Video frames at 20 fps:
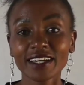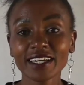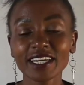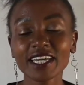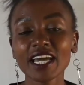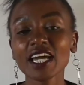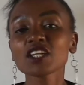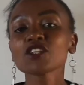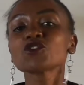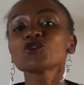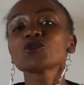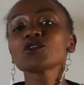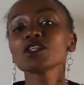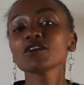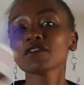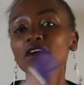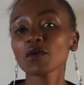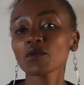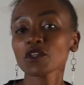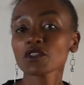He had to
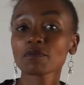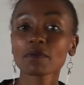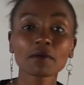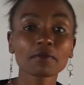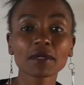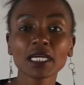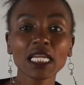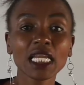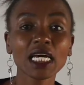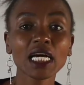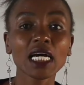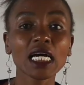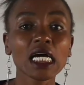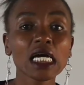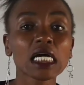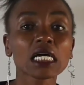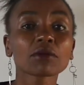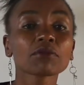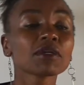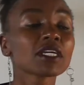differ with Pamela
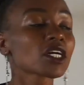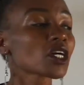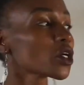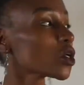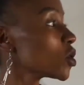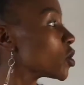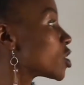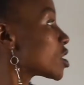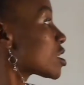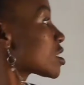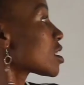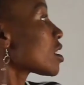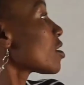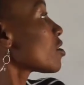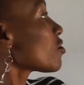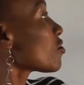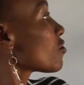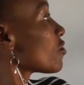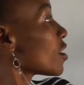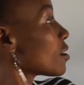because
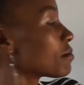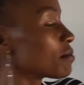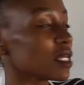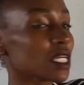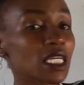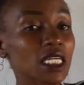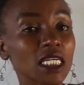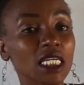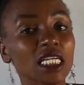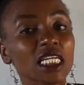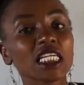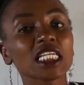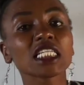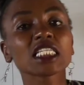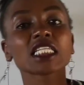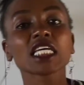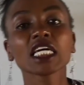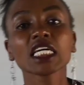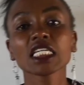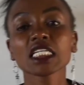Femi
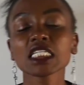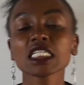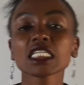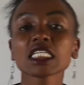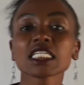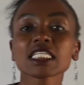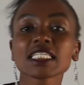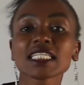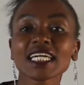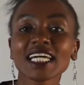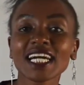is his